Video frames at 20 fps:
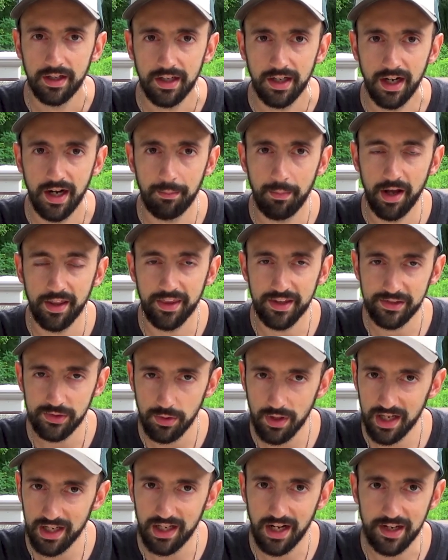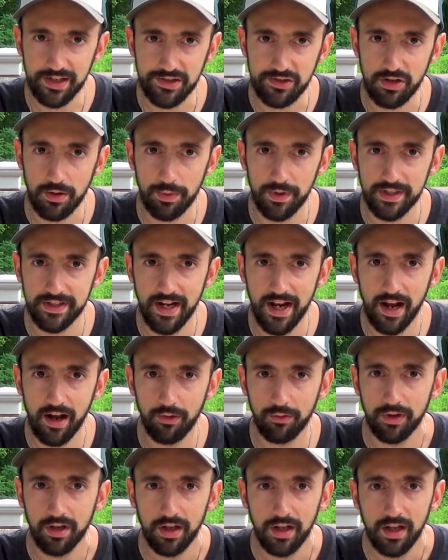On this one I got to strip it
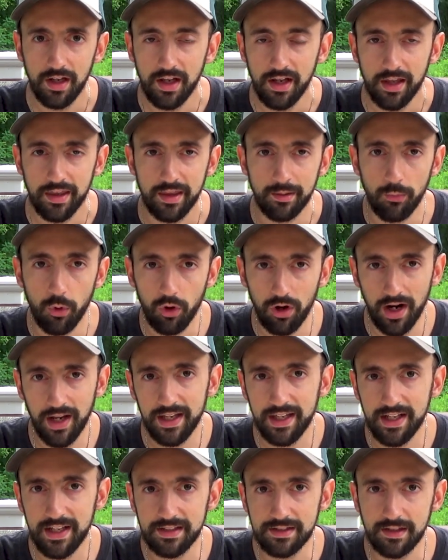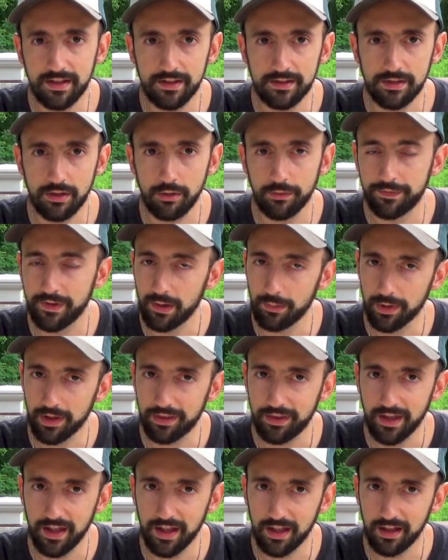down. The more I get into this whole filming
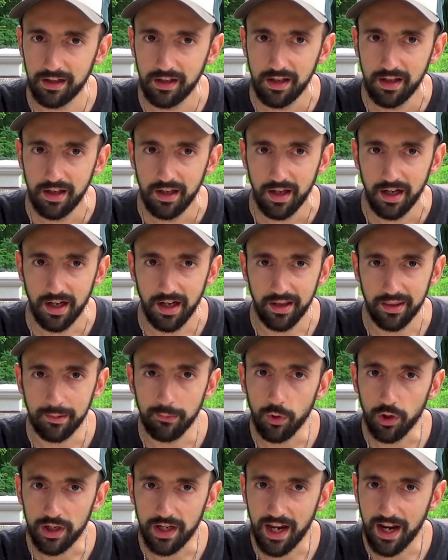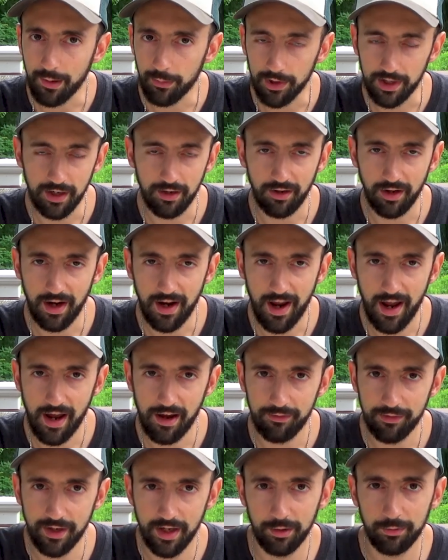thing, the more camera gear I
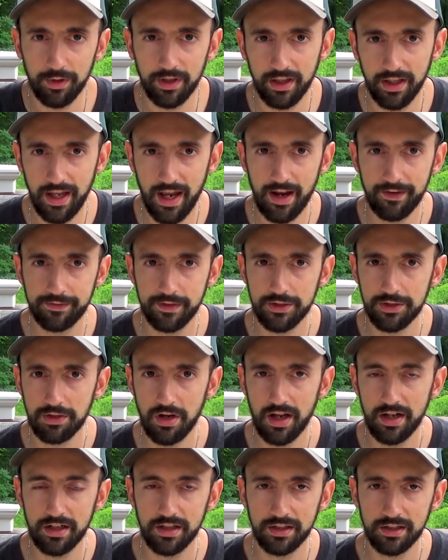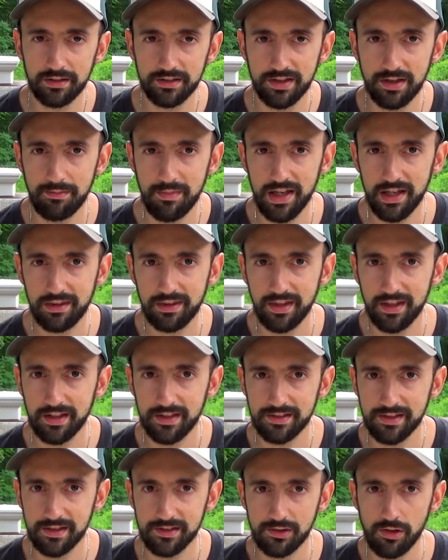have, and I really have to try to make
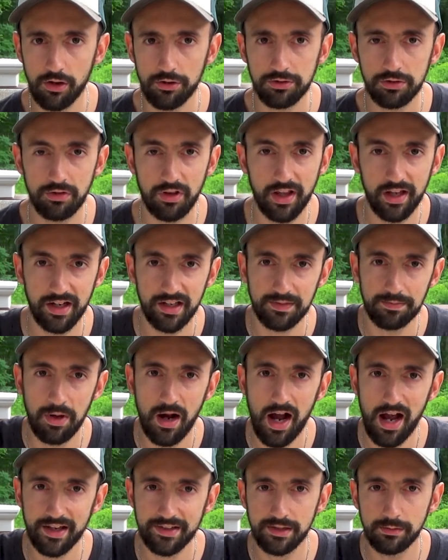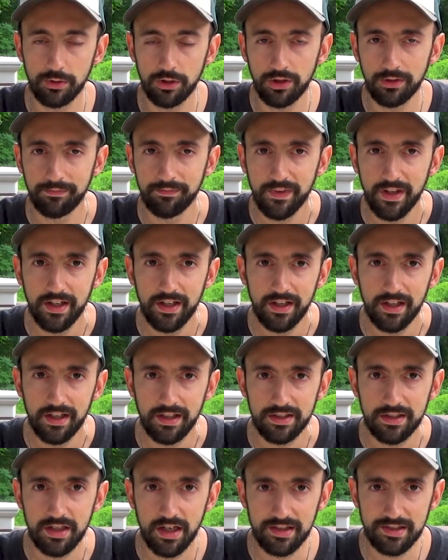things as ultralight as possible
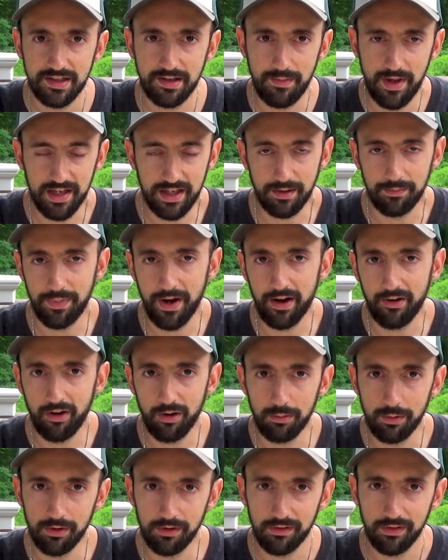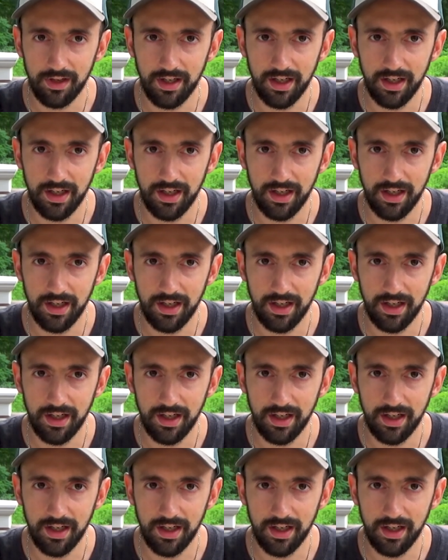just to make it bearable.